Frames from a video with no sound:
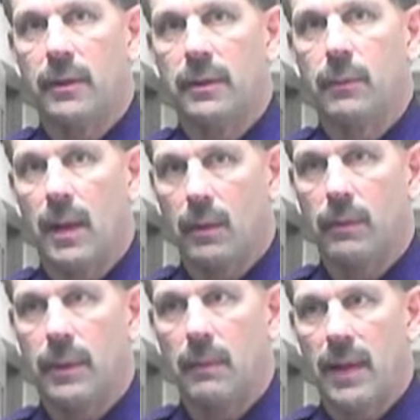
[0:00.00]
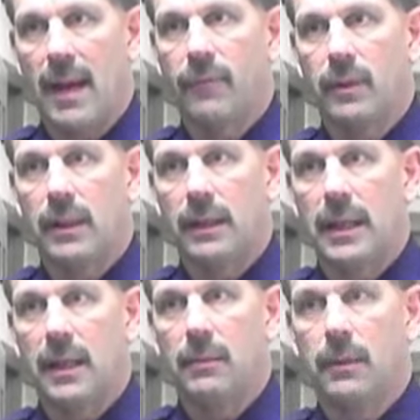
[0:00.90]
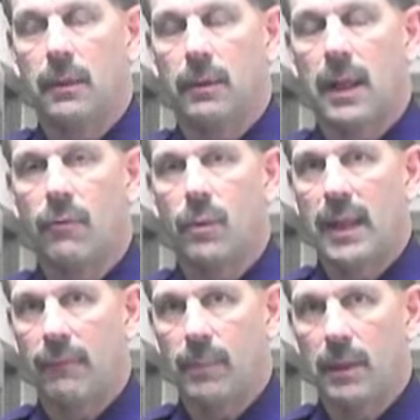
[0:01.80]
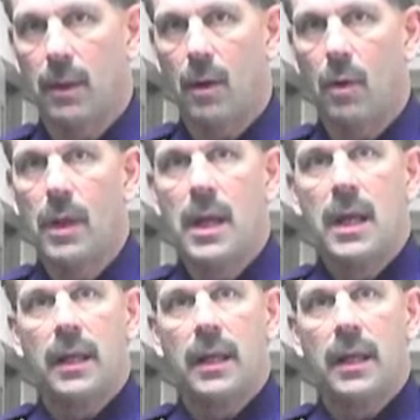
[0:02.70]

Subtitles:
they would have to, again, their level would have to be low,